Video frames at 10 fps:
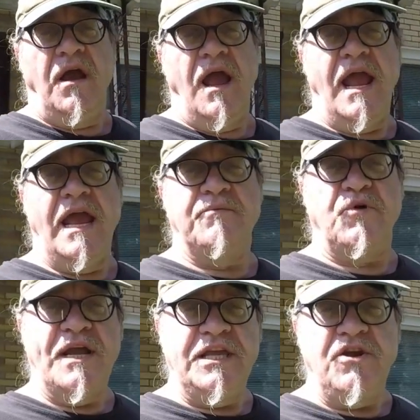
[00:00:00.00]
And
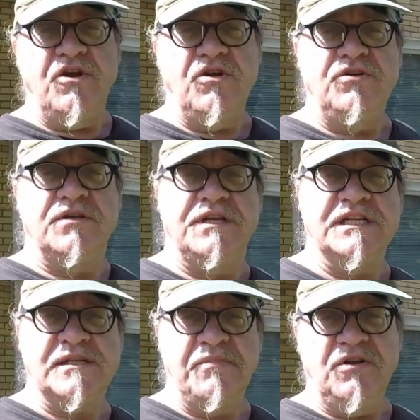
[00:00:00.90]
bring your
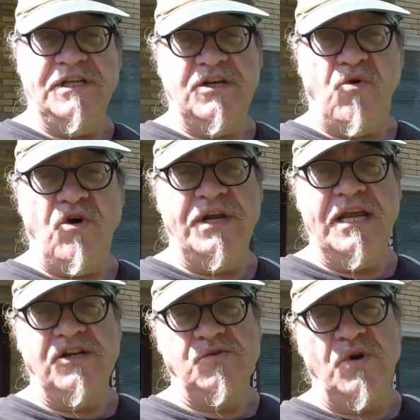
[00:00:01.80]
disability
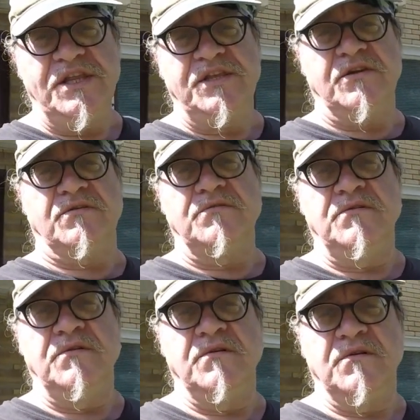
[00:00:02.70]
coordinators with you.
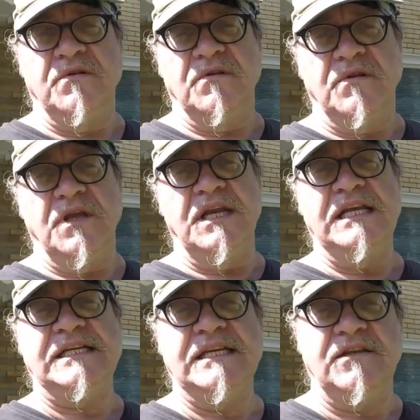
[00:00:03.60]
You
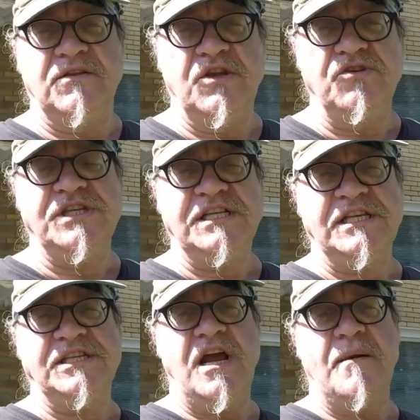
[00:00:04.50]
need to use this
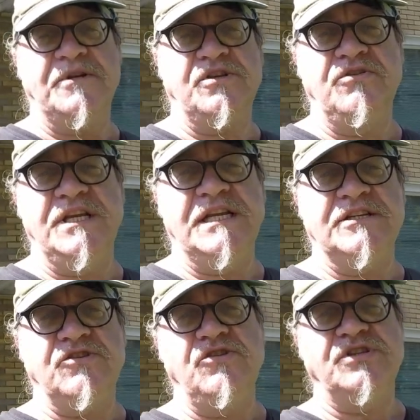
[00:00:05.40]
as an opportunity to
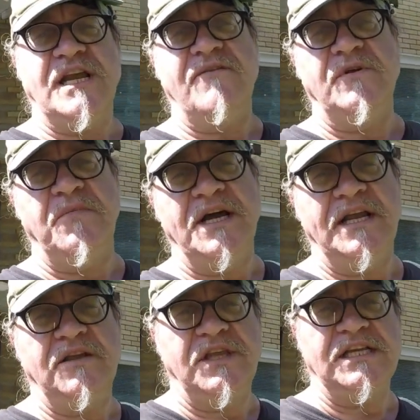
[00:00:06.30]
introduce
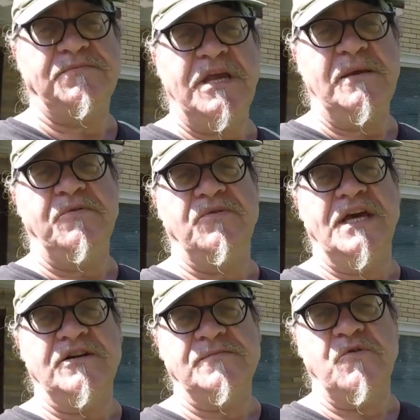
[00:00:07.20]
everybody, these people
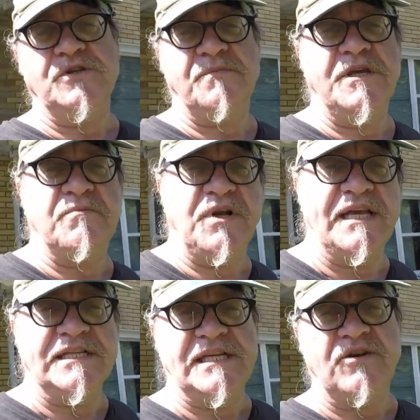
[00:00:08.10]
that are supposed to be in
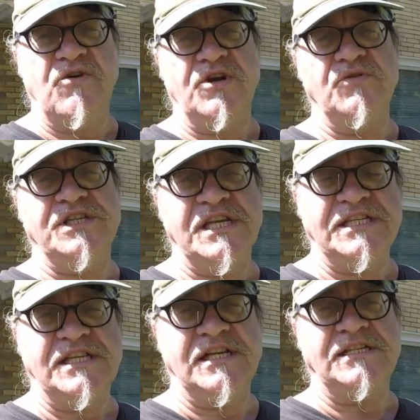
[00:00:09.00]
place in order to
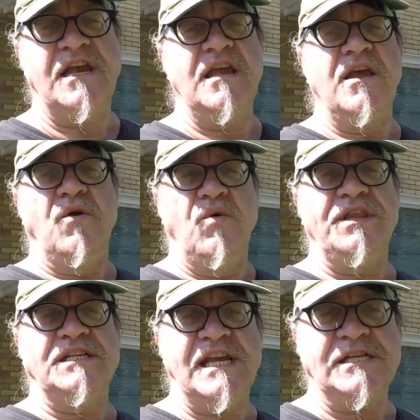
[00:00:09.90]
assist us
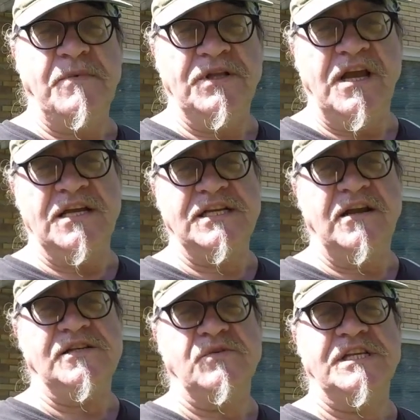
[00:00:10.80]
with Accessibility
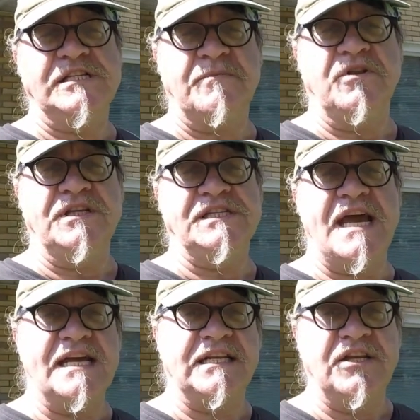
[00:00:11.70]
Ontarians with Disabilities
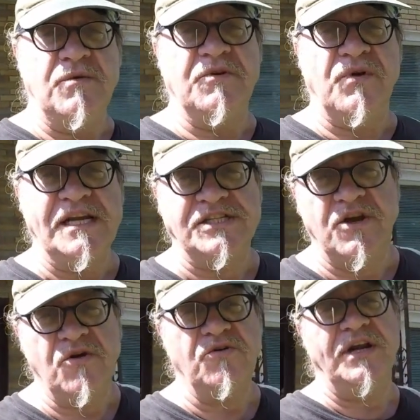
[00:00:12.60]
Act and Human Rights
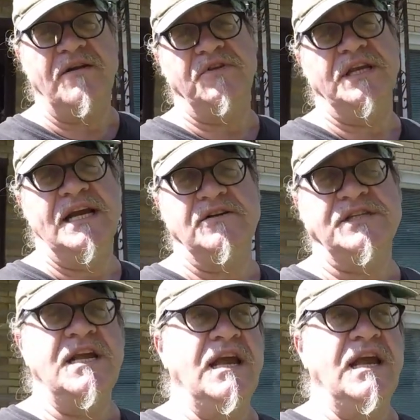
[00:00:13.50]
Code and everything else.